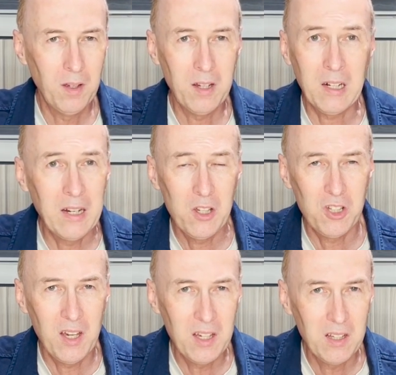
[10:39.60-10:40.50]

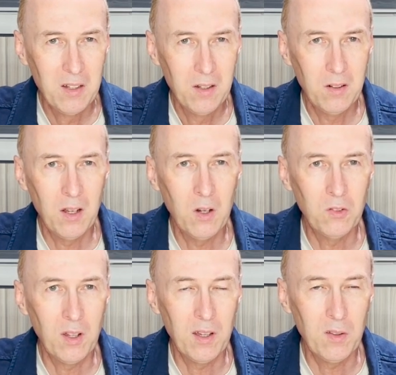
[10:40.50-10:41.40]
cliche
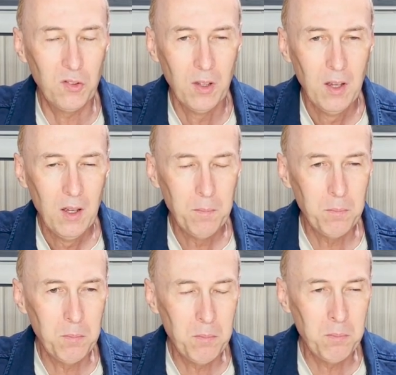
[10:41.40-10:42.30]
nowadays,
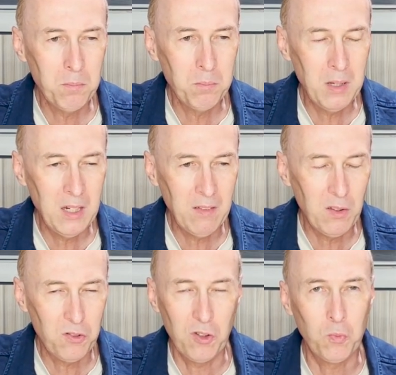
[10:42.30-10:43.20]
meaning that
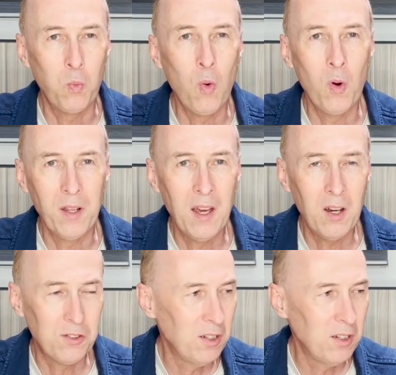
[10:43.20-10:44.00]
it's just worn out.